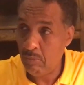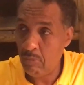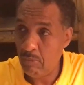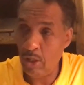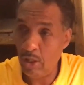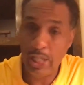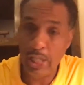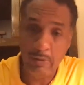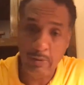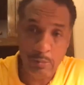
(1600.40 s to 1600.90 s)

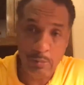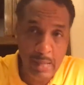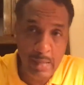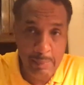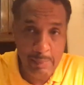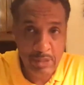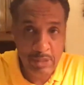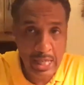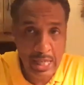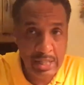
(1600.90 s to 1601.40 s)
you know, they were
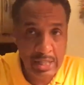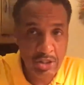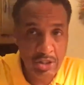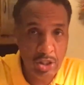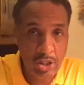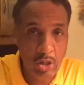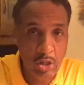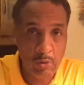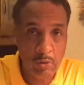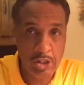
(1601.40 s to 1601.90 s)
baptized
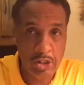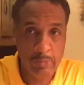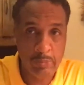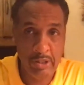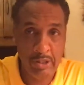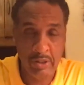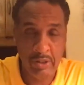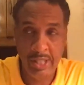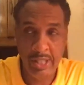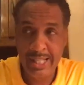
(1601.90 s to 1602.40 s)
in the Holy
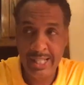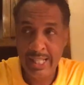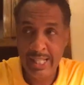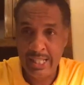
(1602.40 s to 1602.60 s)
Spirit.